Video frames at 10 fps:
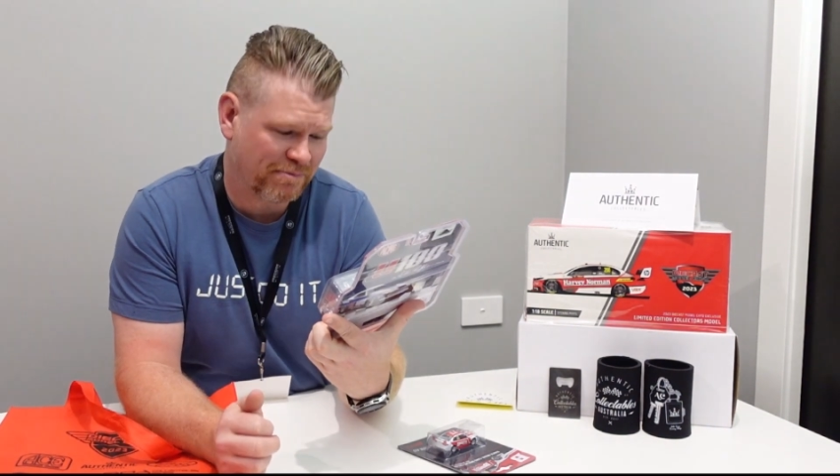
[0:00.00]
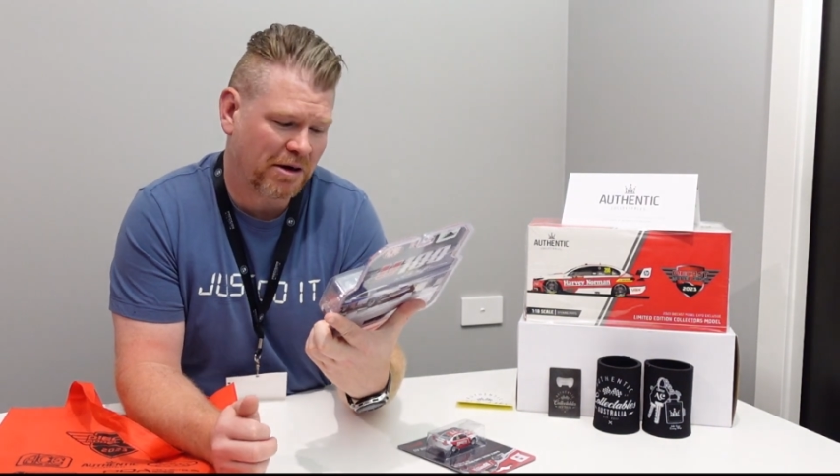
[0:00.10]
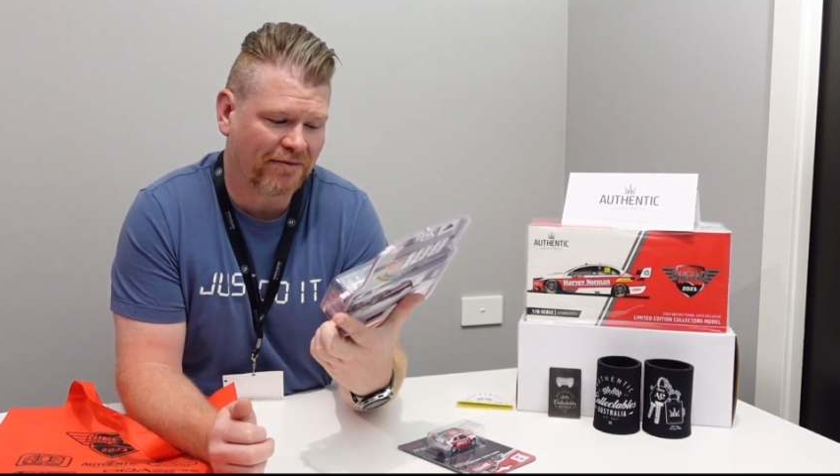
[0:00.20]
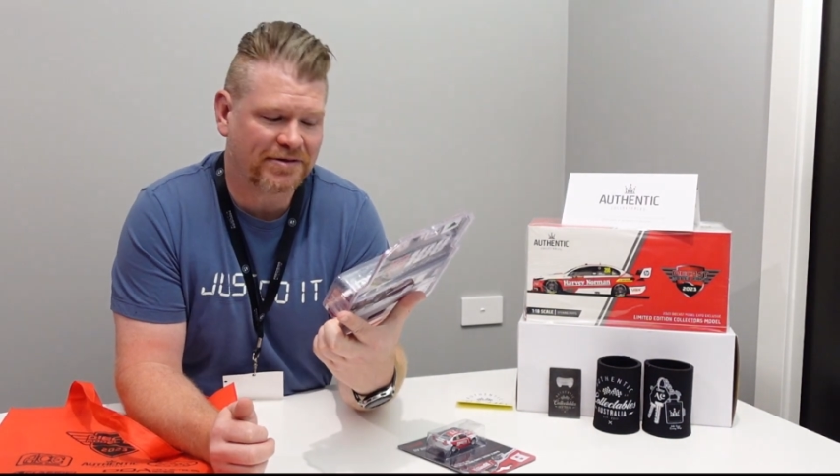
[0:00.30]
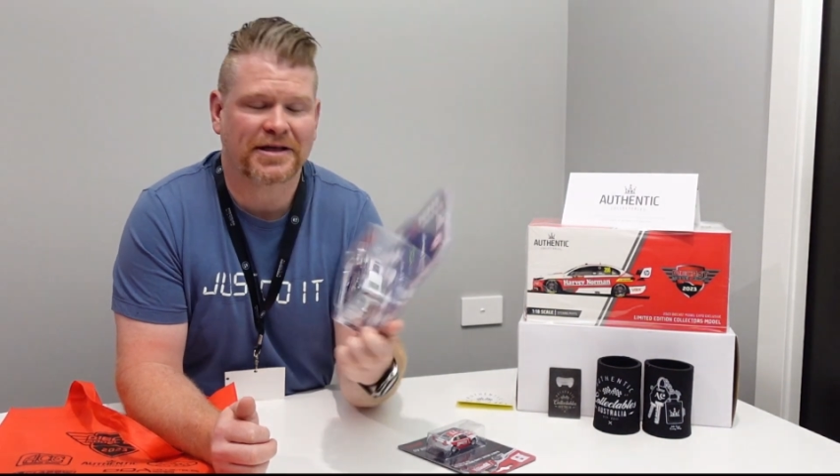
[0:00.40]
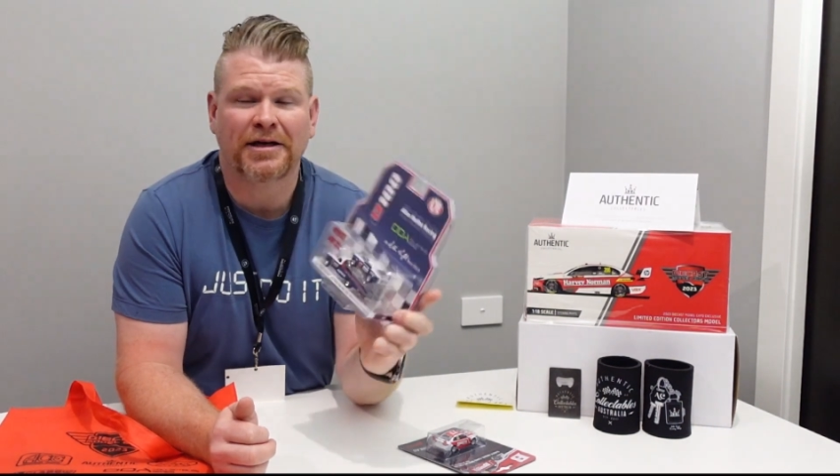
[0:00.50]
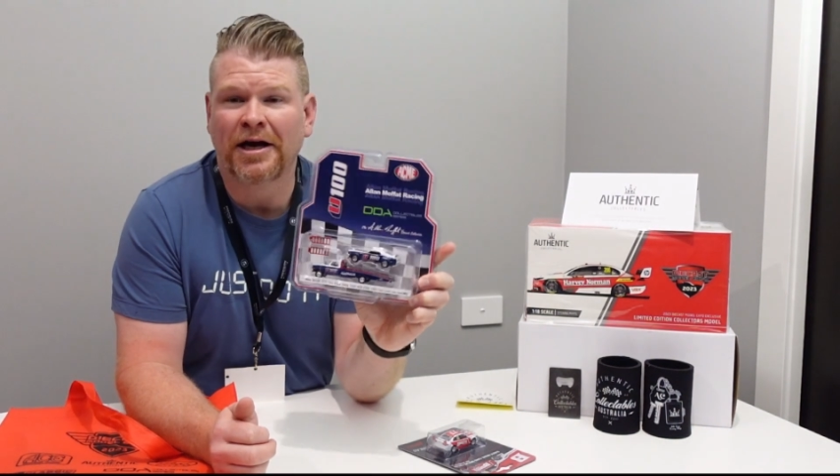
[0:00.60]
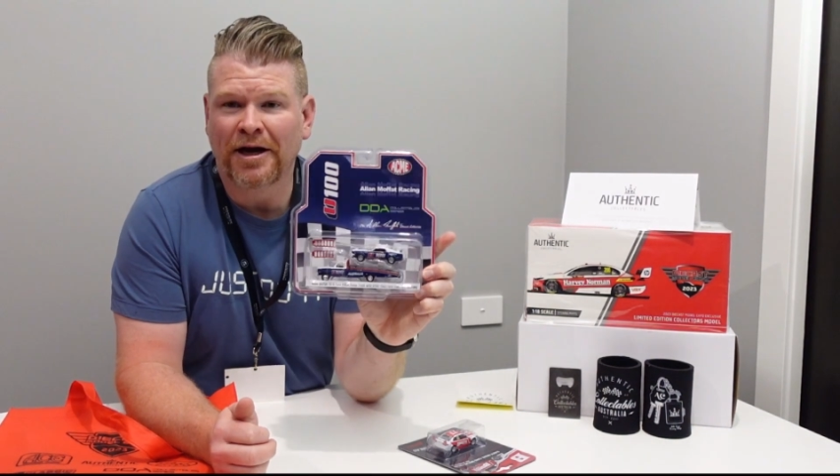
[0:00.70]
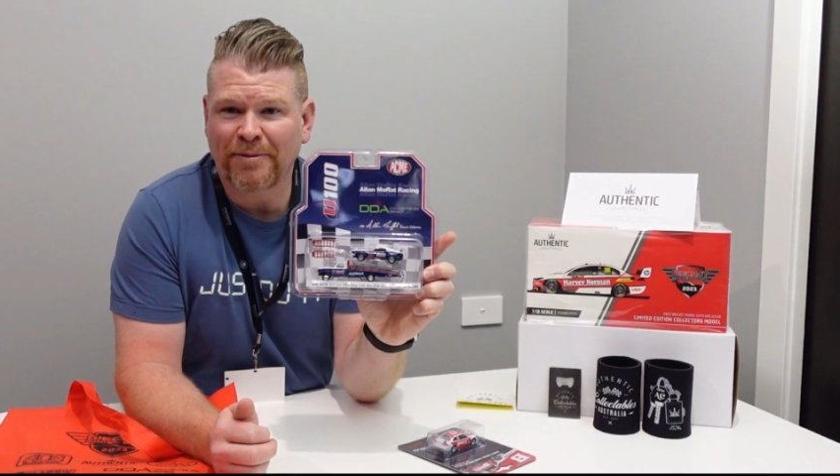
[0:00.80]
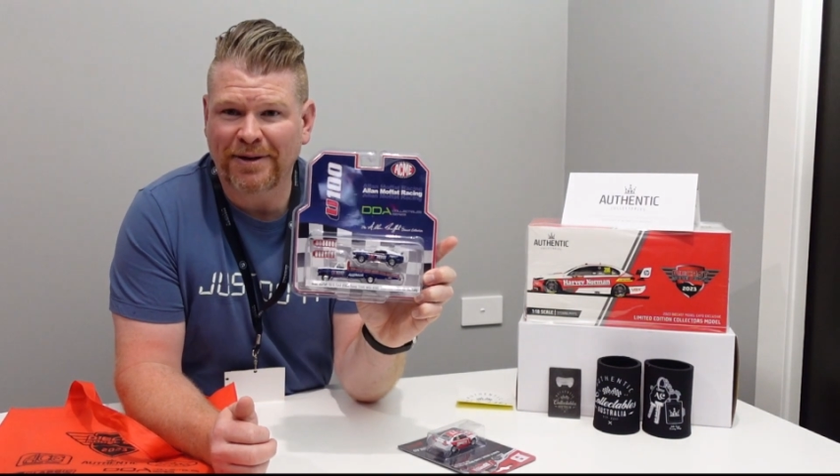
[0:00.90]
obviously
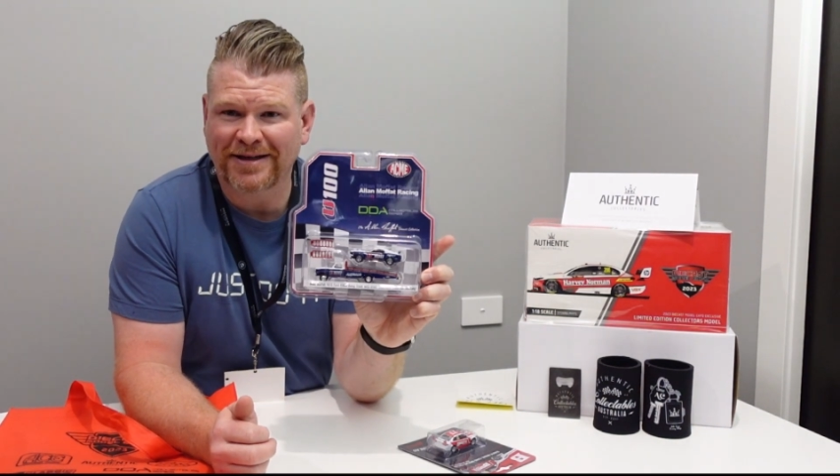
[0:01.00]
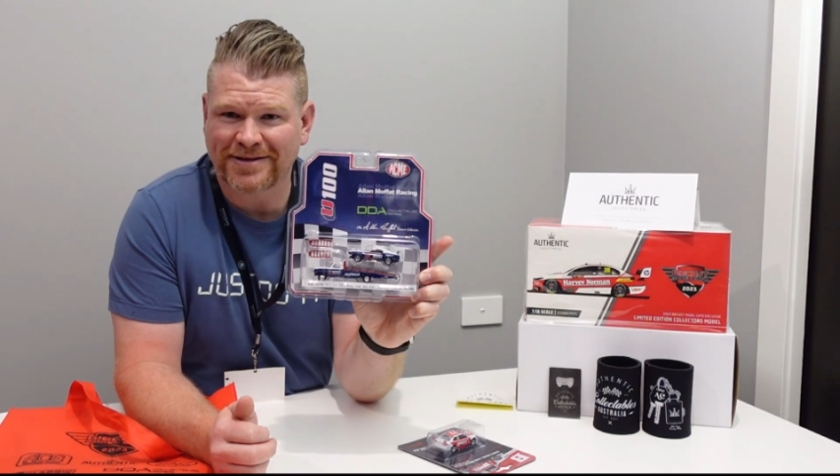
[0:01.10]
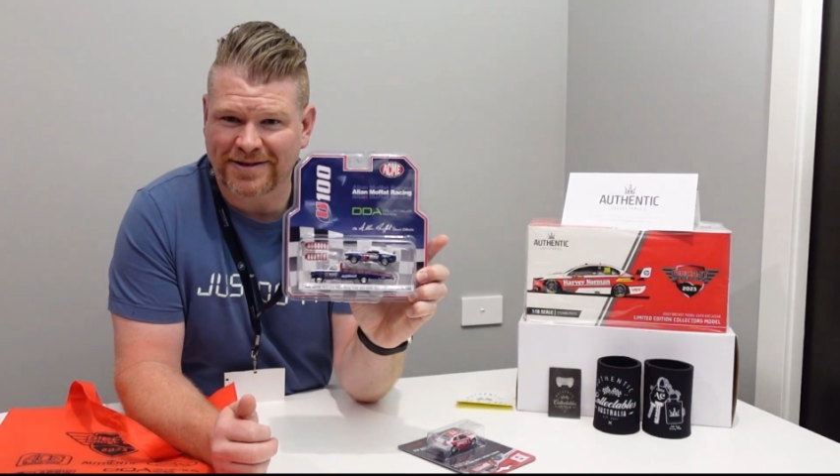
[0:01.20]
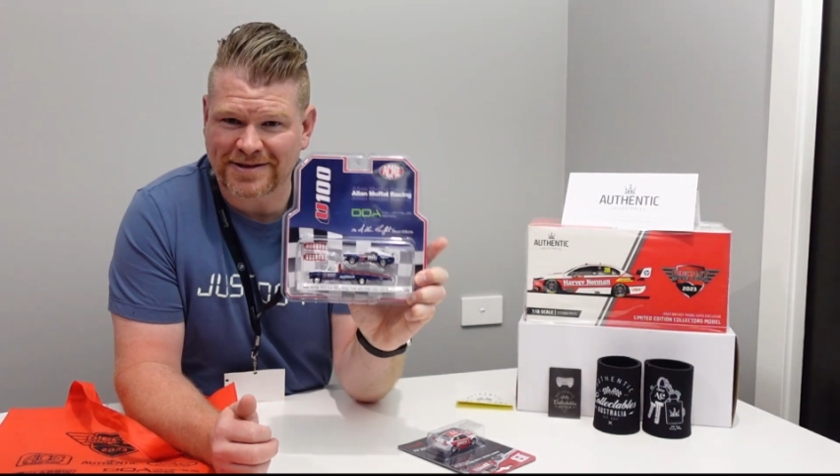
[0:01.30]
because of the